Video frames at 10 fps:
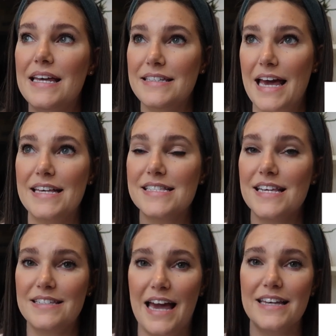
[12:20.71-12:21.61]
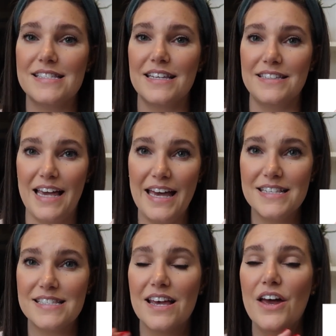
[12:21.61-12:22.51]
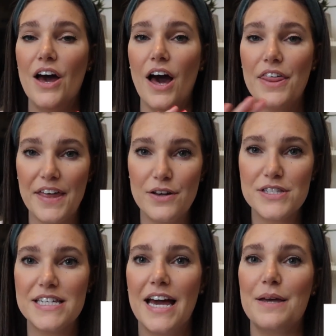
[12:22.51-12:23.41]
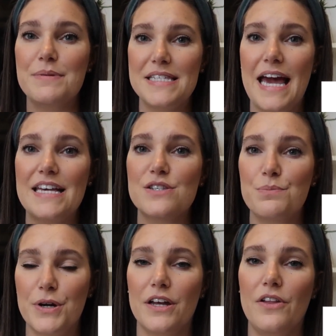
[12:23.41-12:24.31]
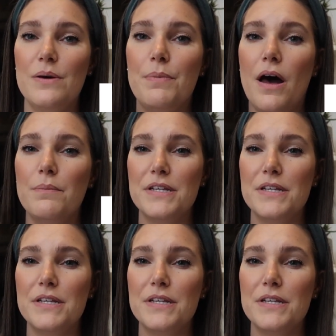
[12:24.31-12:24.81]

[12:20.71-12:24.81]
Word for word: yes, yes, yes, a thousand times yes, bring a lip balm.